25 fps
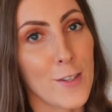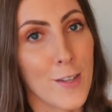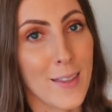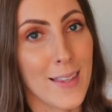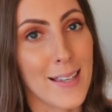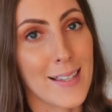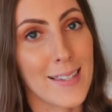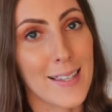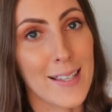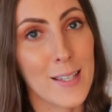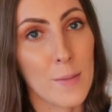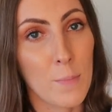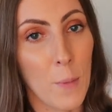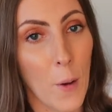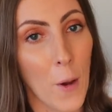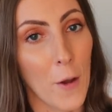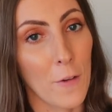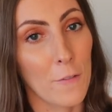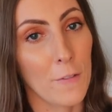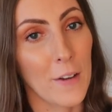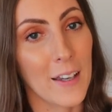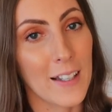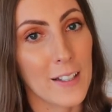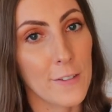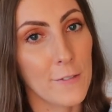So this is
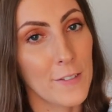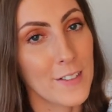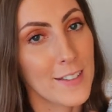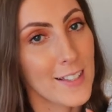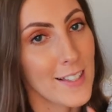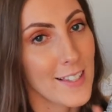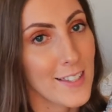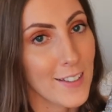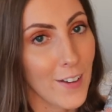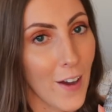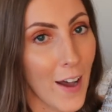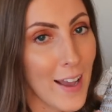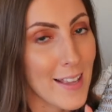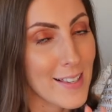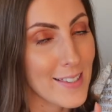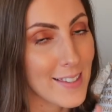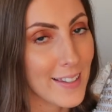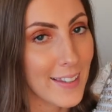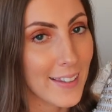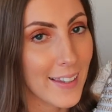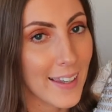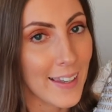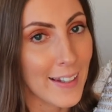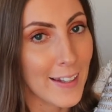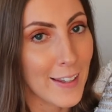perfect for
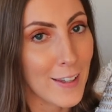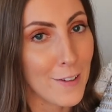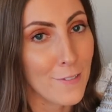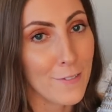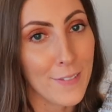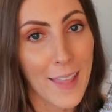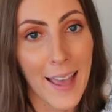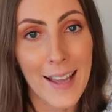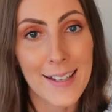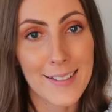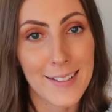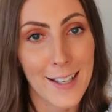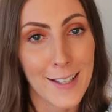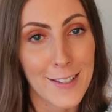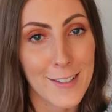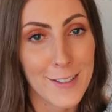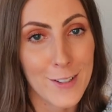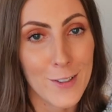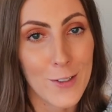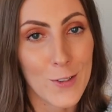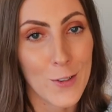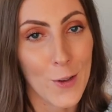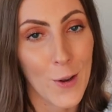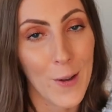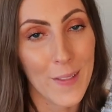disguising any of that
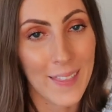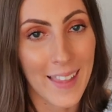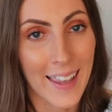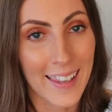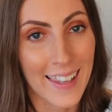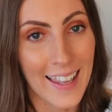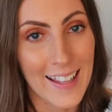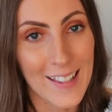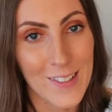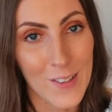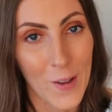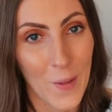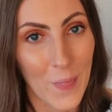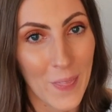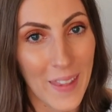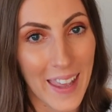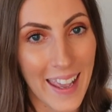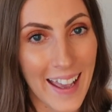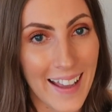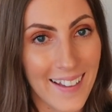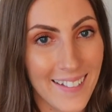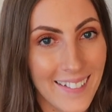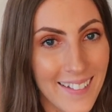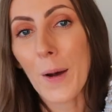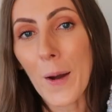dust and dirt that gets on
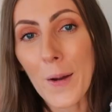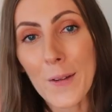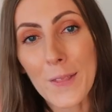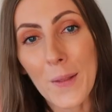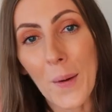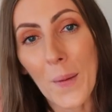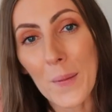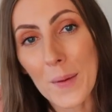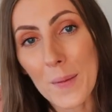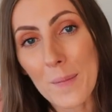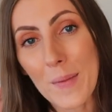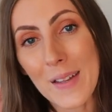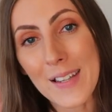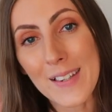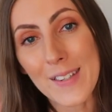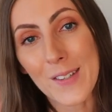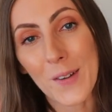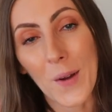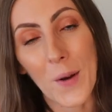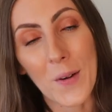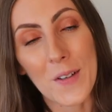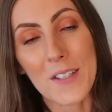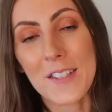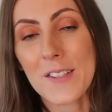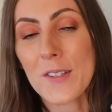there. Both ottomans
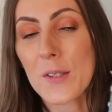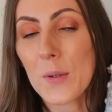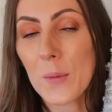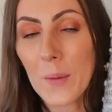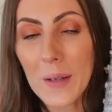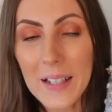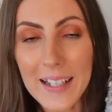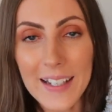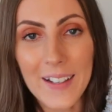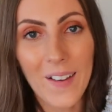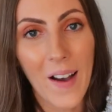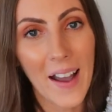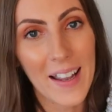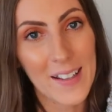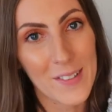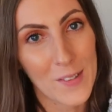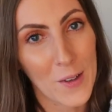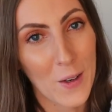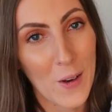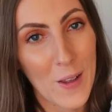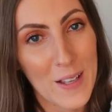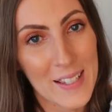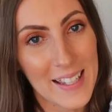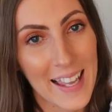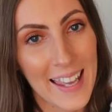cost
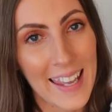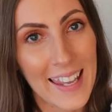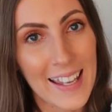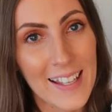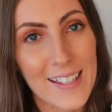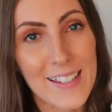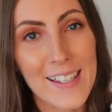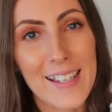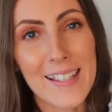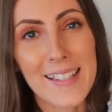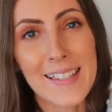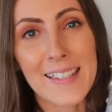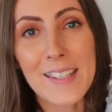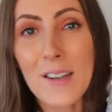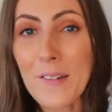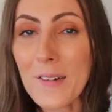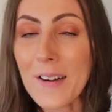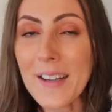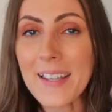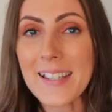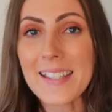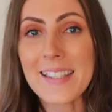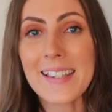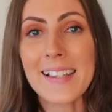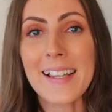$29 each.
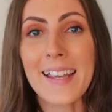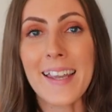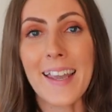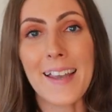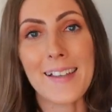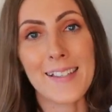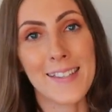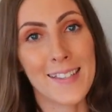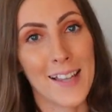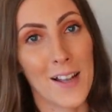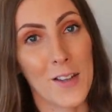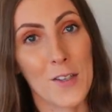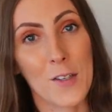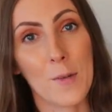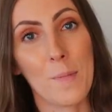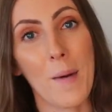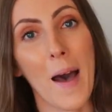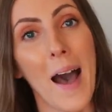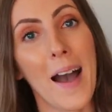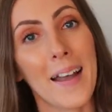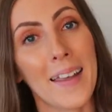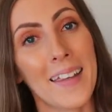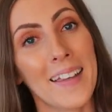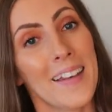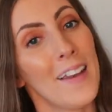Seriously, such a
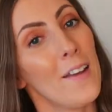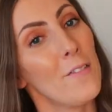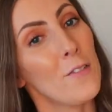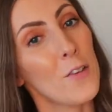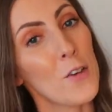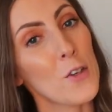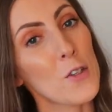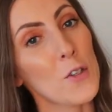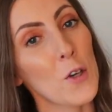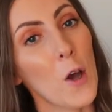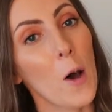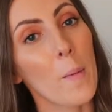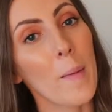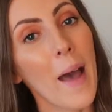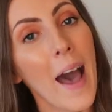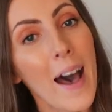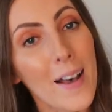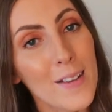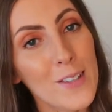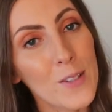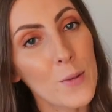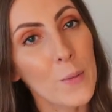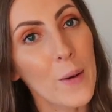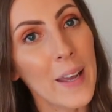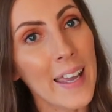bargain. If you shop
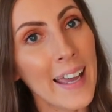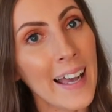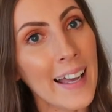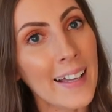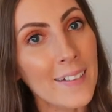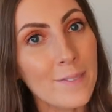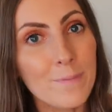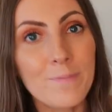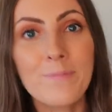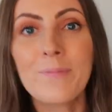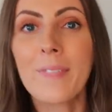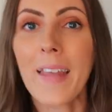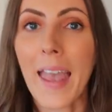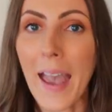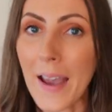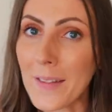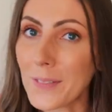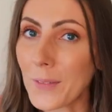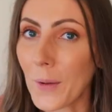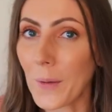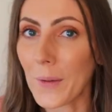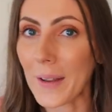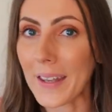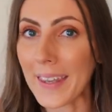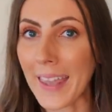elsewhere
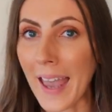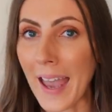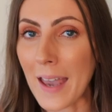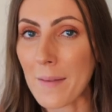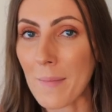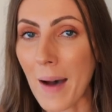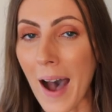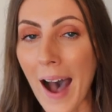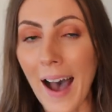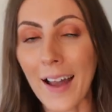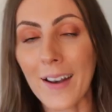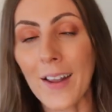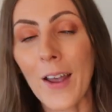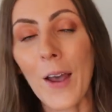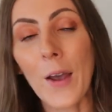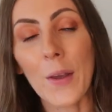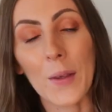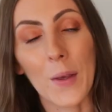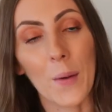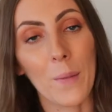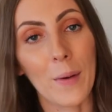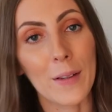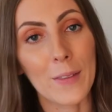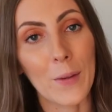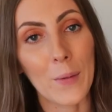and not at Kmart,
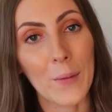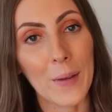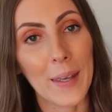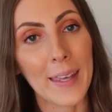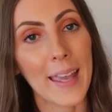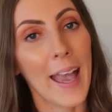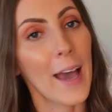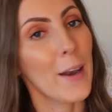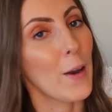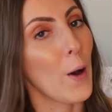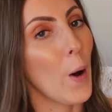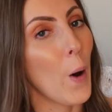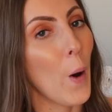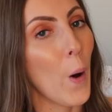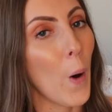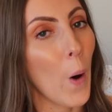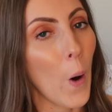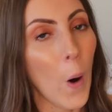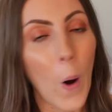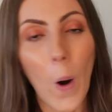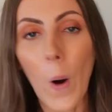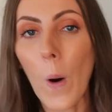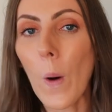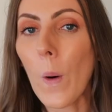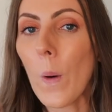you are looking at a
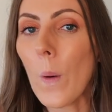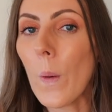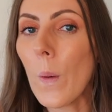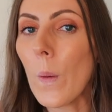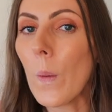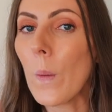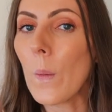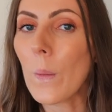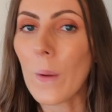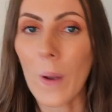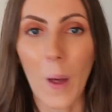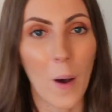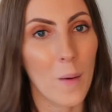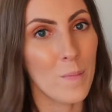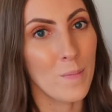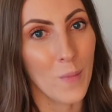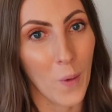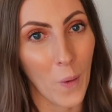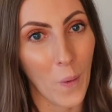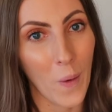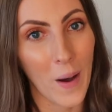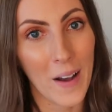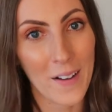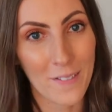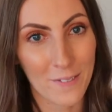whole lot
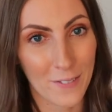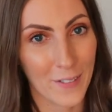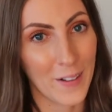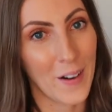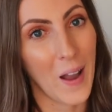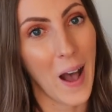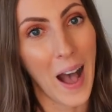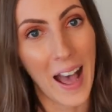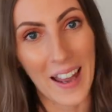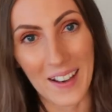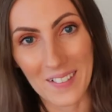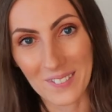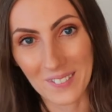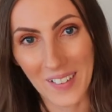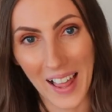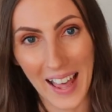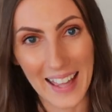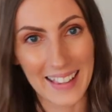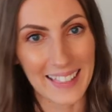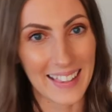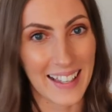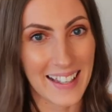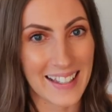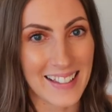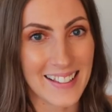more for an item
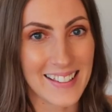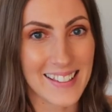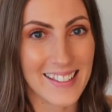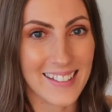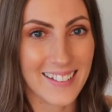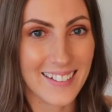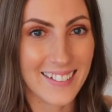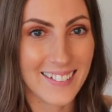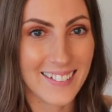like this.